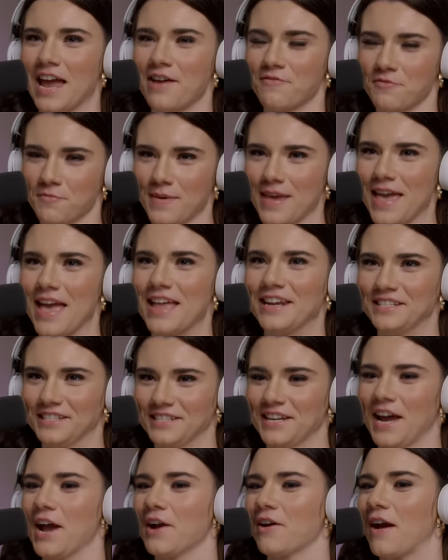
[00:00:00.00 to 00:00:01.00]
to have it be an
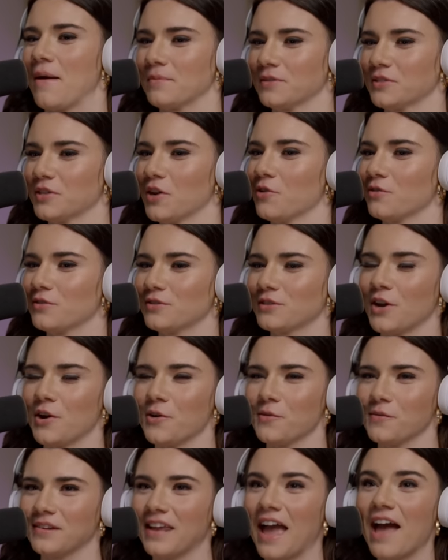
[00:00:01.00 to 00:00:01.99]
entire episode.
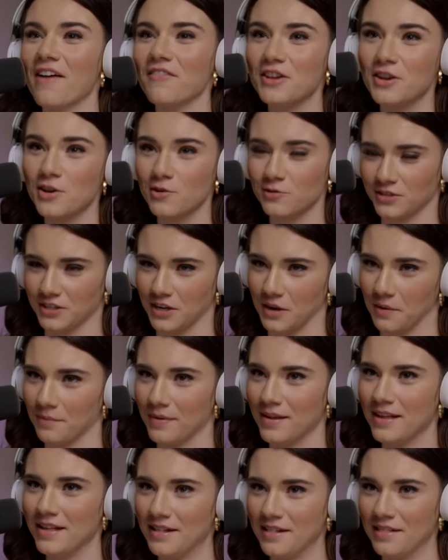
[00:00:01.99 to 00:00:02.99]
So, Gavin
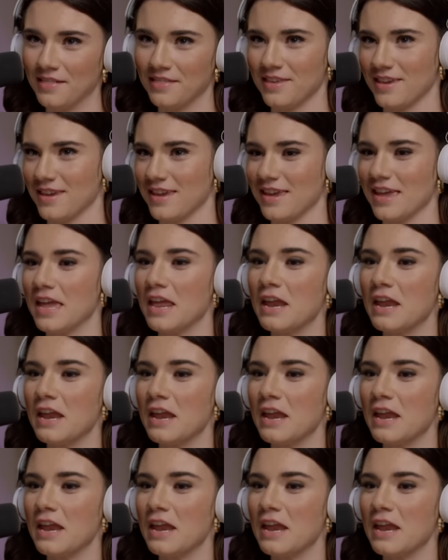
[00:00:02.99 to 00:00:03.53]
Newsom the